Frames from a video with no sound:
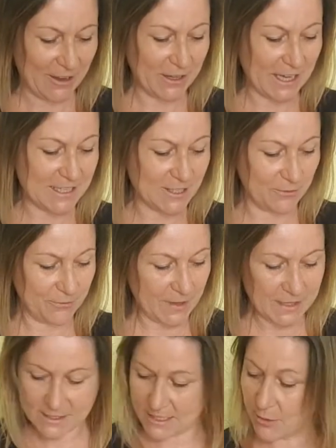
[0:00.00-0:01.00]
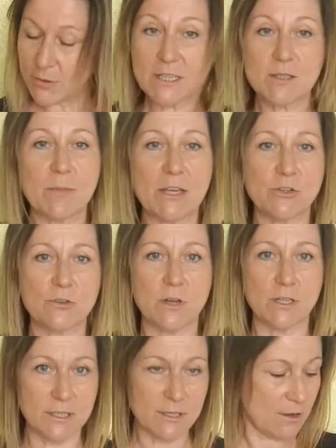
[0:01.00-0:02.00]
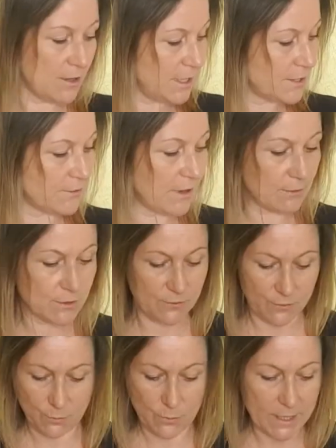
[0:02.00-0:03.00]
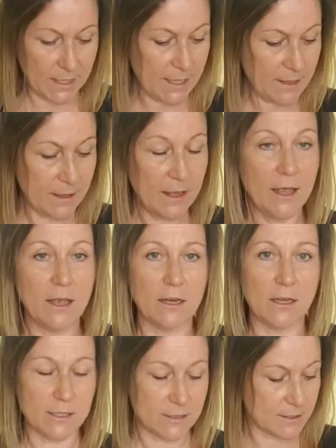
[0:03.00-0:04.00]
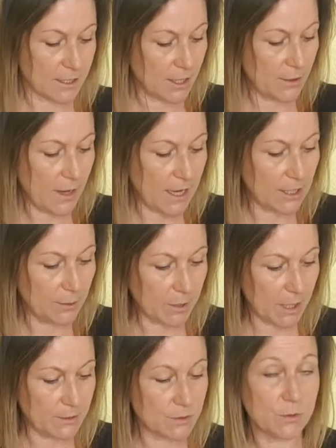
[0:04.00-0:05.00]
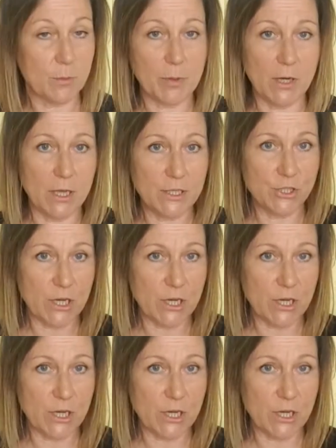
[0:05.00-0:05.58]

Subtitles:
Okay, so the first thing, let's make sure our ties are out of the way, like so, and I'm going to apply a